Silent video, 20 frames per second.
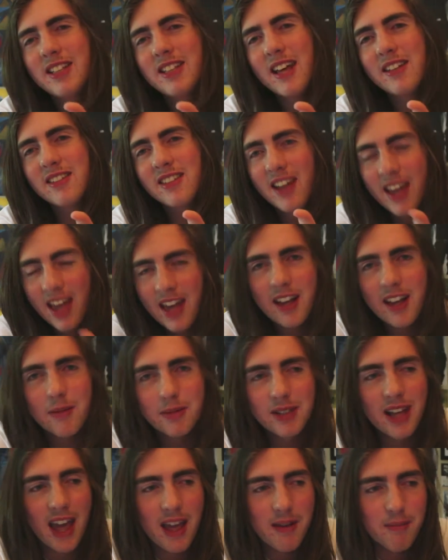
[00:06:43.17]
says, here
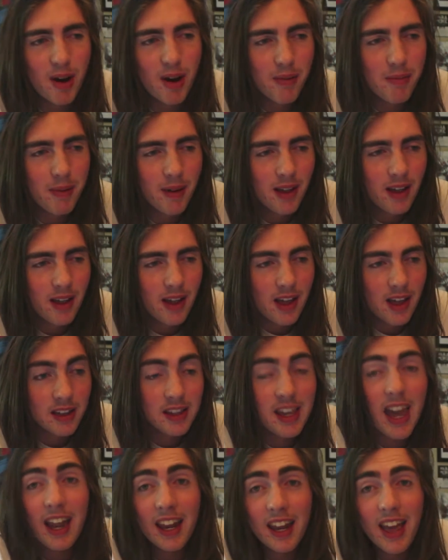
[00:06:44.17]
comes a hate mob.
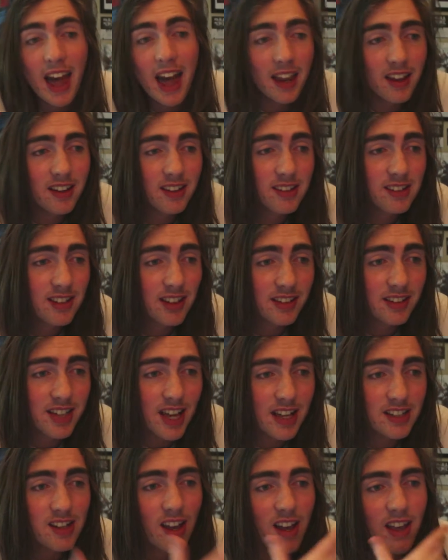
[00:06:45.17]
Kelly Ellis
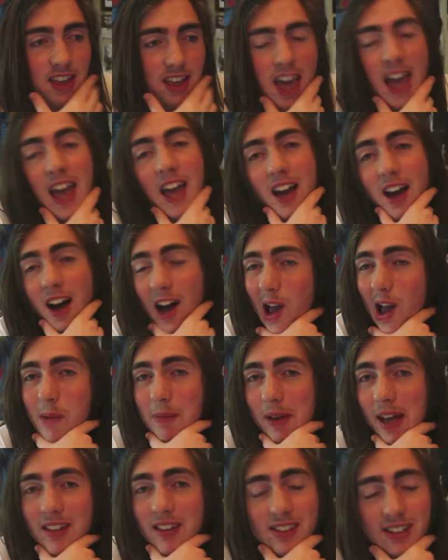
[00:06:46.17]
says, yay, I hope
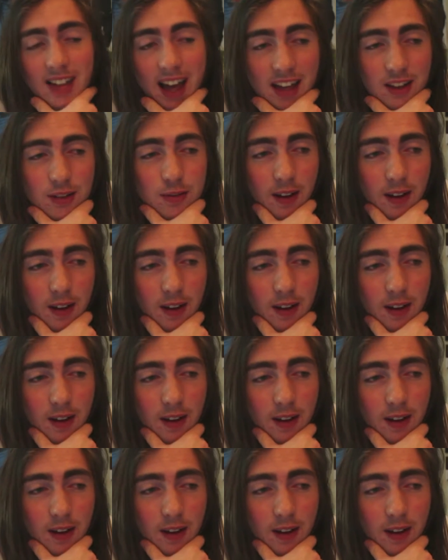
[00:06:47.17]
he gets his ass